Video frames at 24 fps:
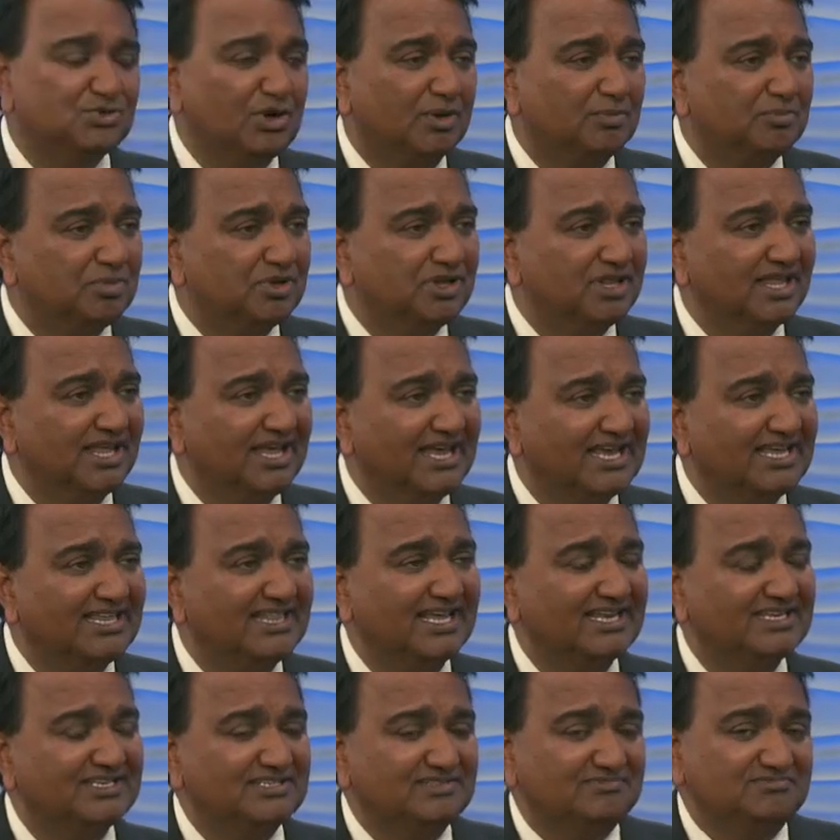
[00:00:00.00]
a play
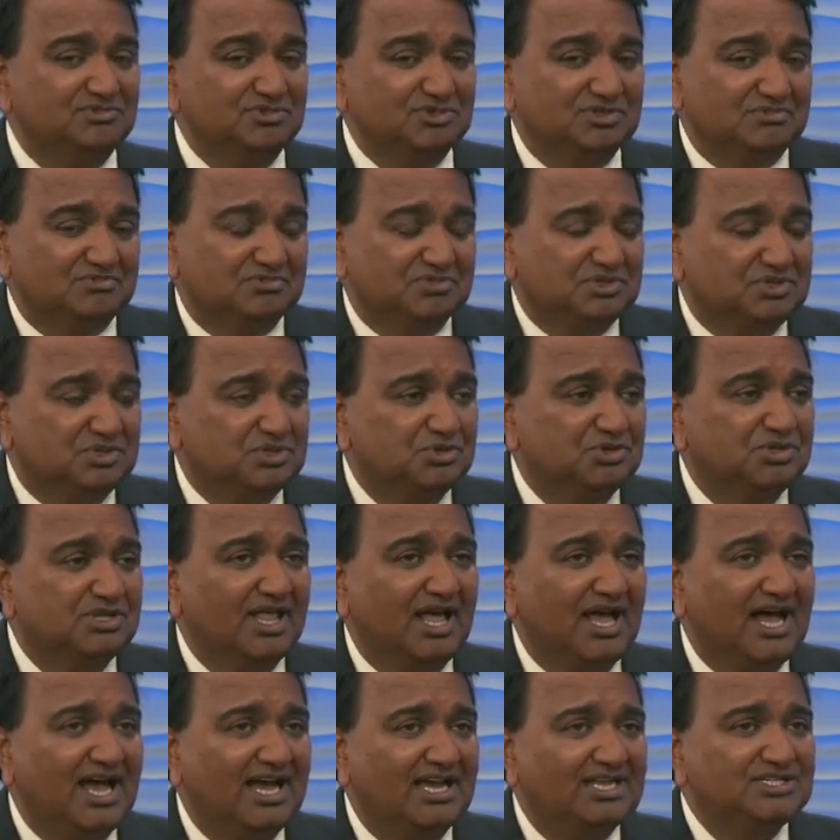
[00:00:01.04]
that, through the
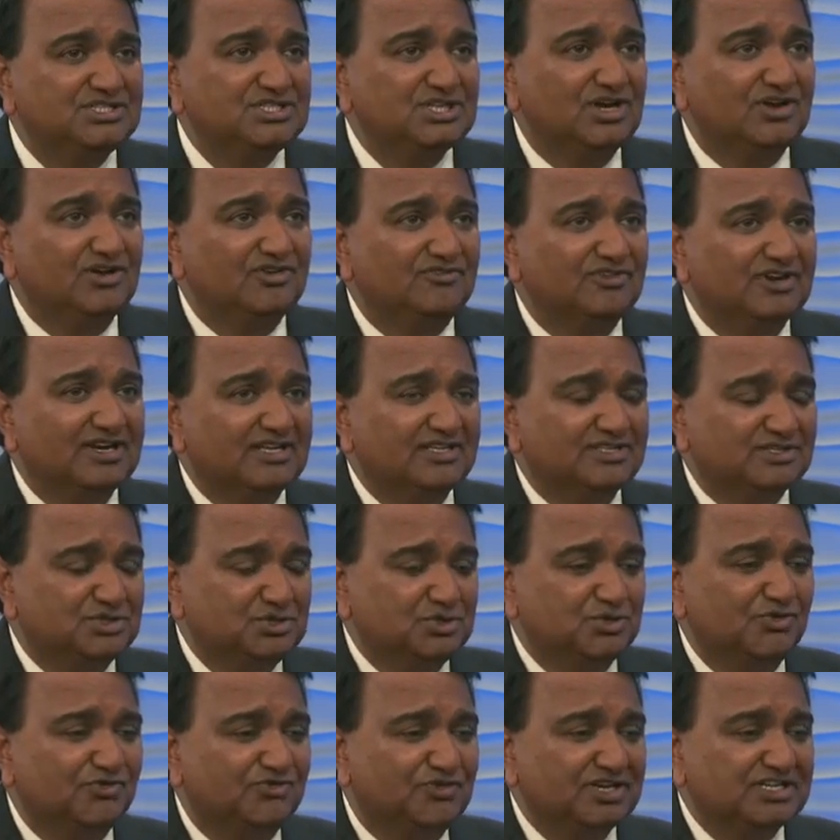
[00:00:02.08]
eyes of
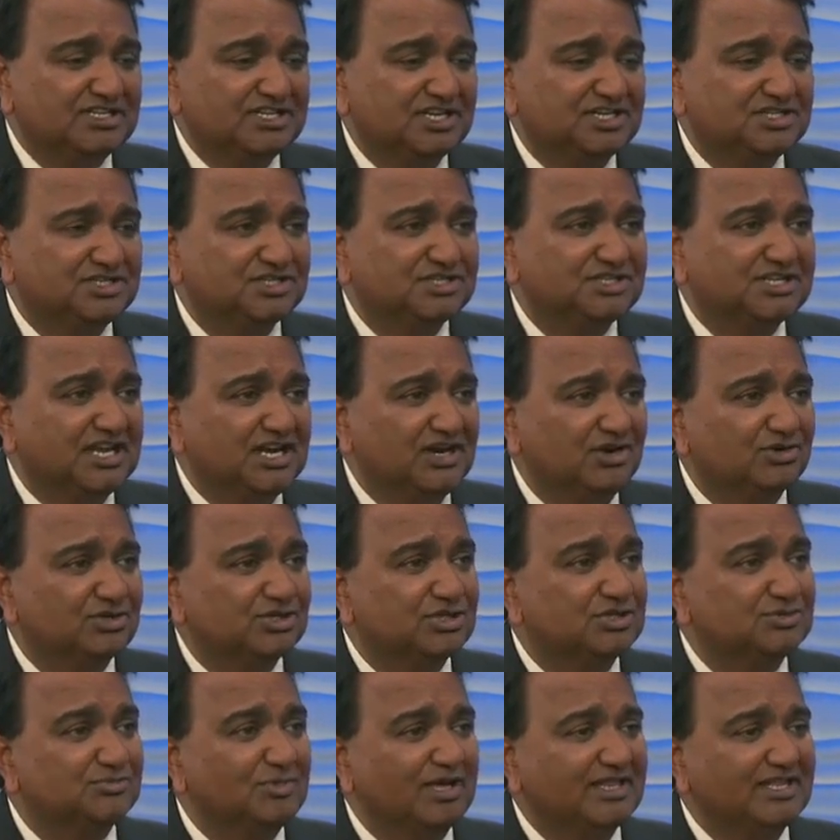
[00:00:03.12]
two fictitious
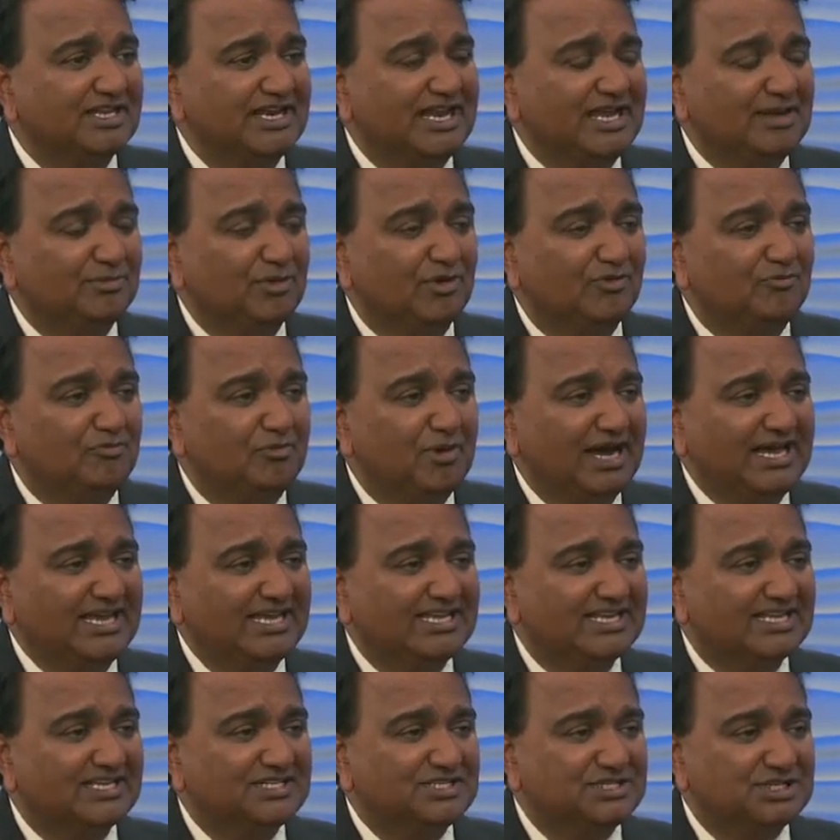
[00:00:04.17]
characters by the name of Mike
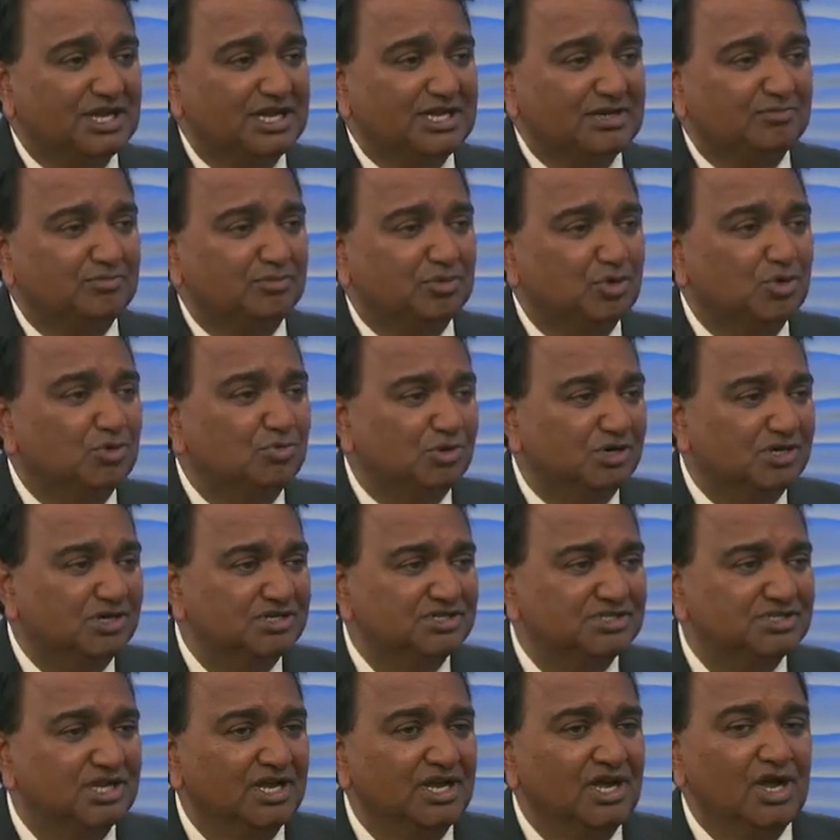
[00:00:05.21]
and Jane
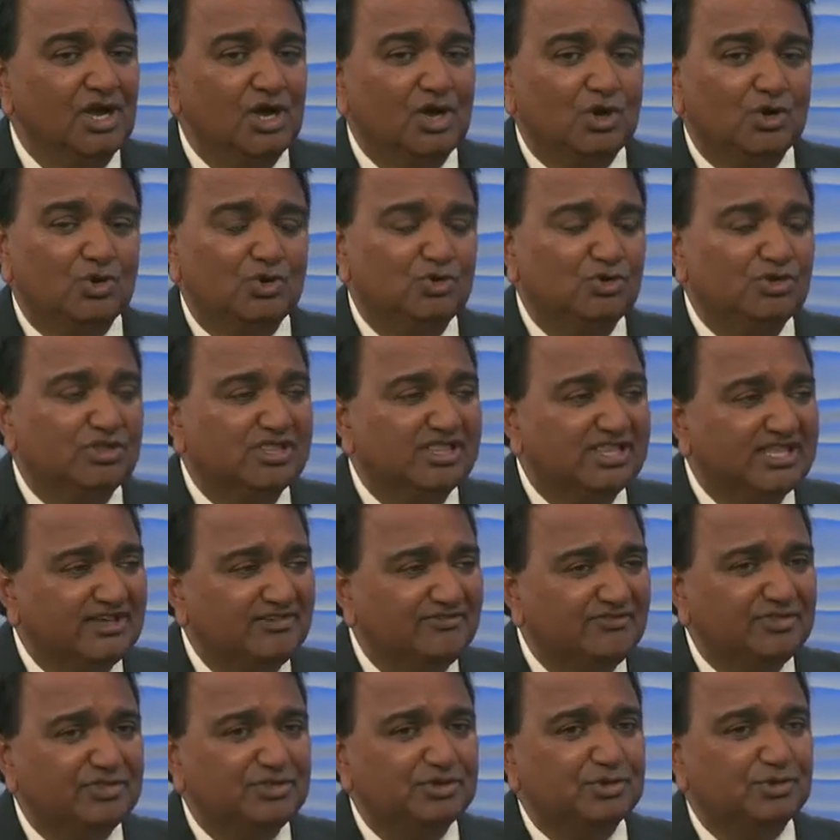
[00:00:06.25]
Boomers, who
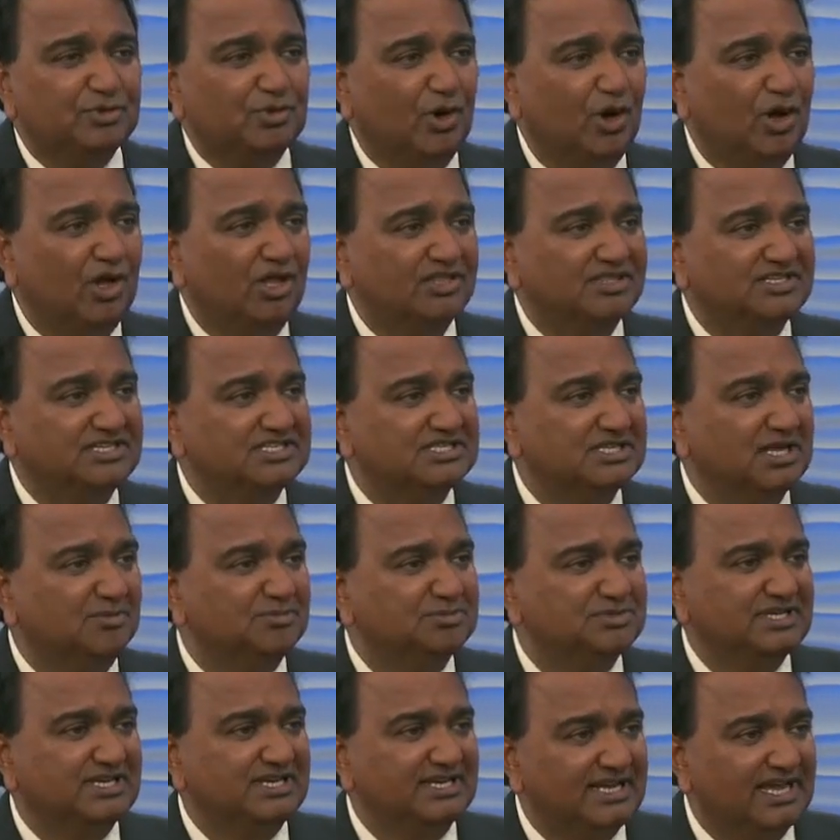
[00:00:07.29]
lived through all these ups
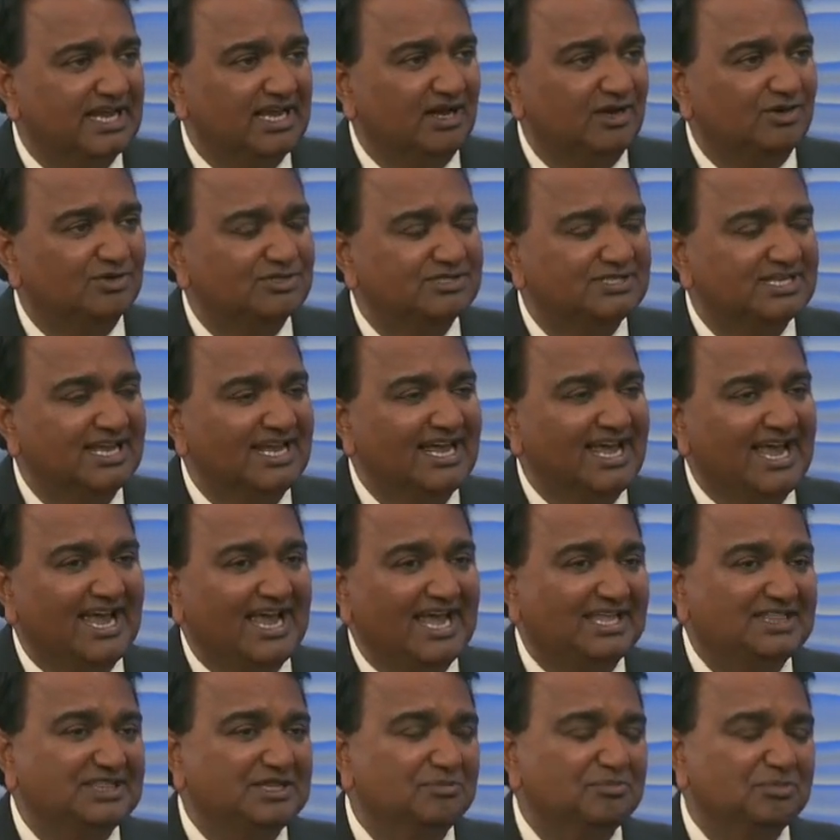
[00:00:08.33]
and downs.
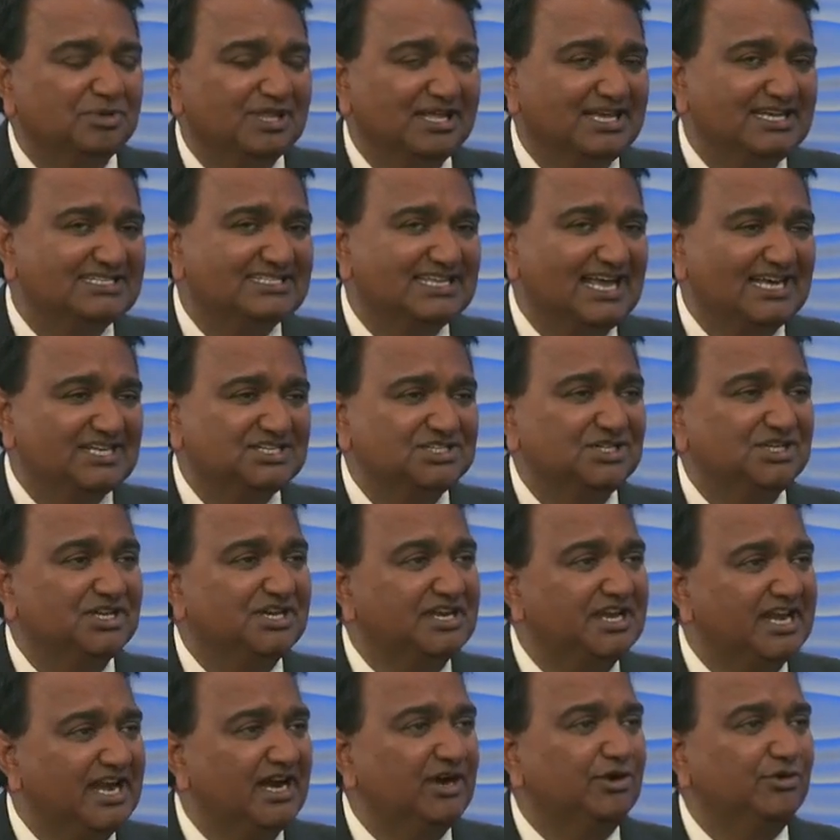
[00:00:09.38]
And the play is actually
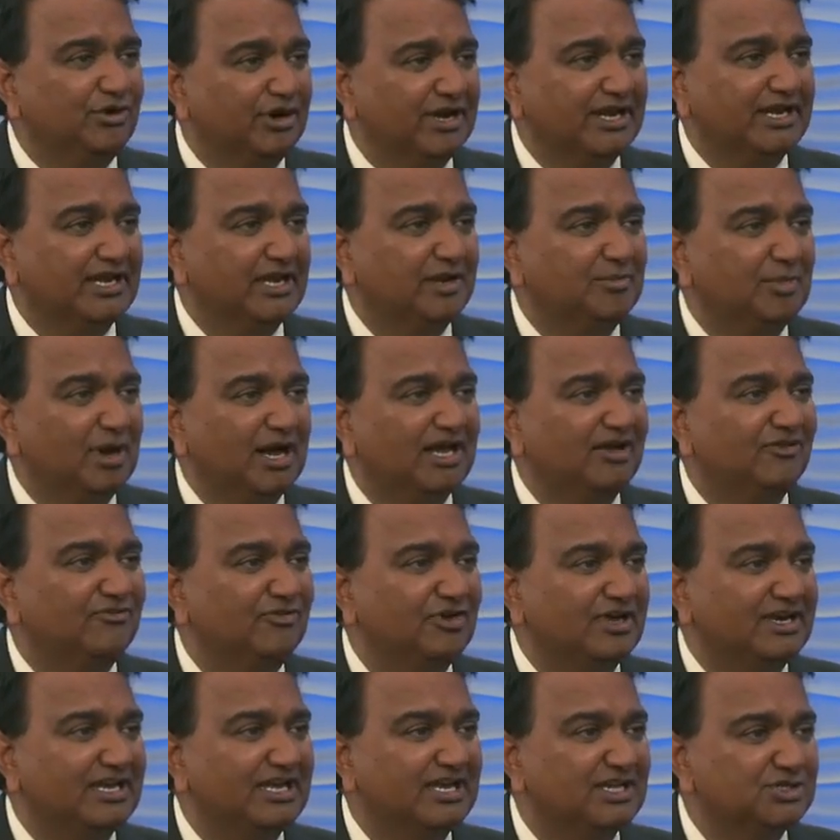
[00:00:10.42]
narrated by a
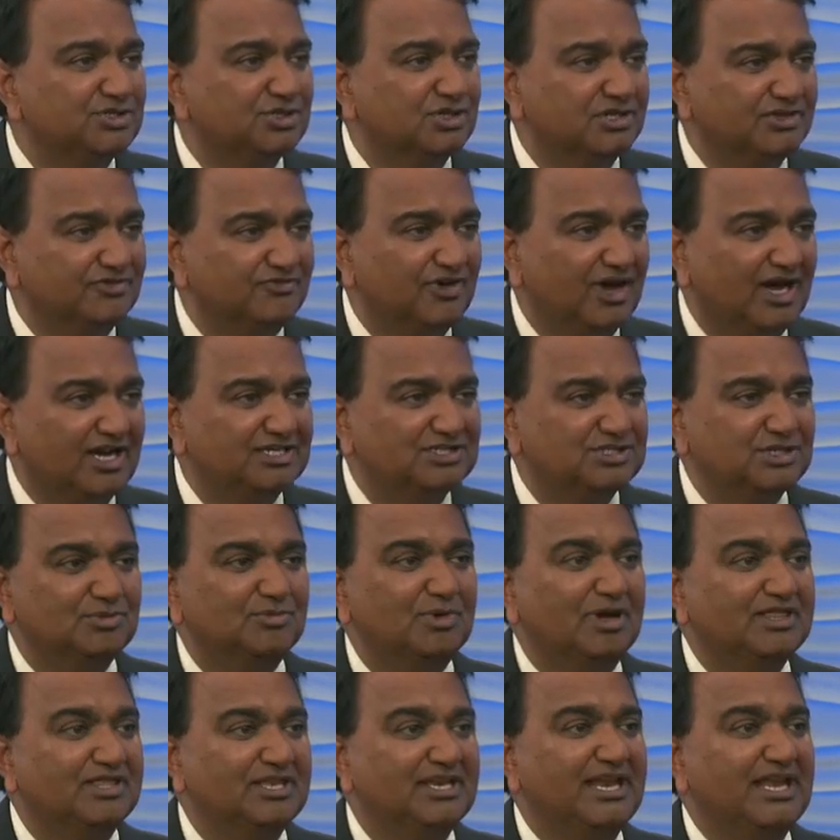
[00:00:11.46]
financial advisor
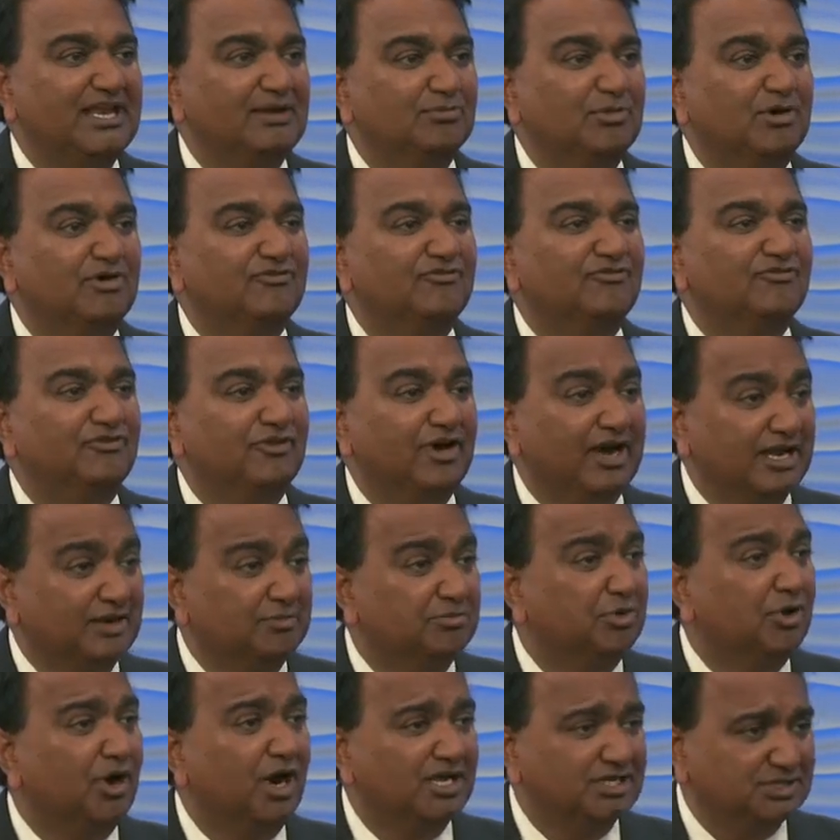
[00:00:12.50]
by the name of Frank
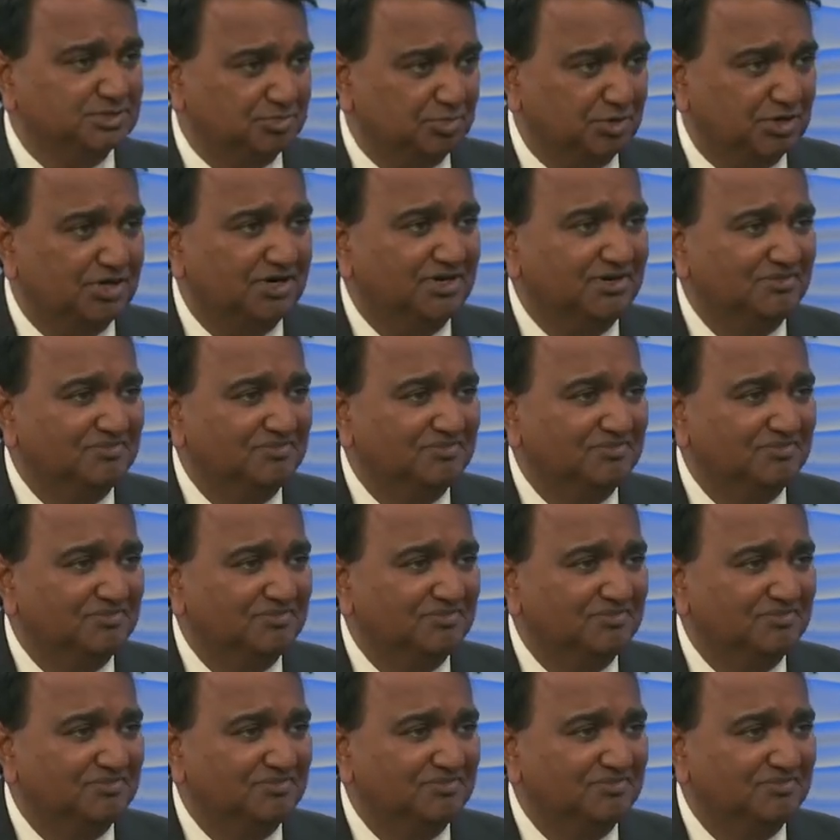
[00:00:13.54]
Prosper.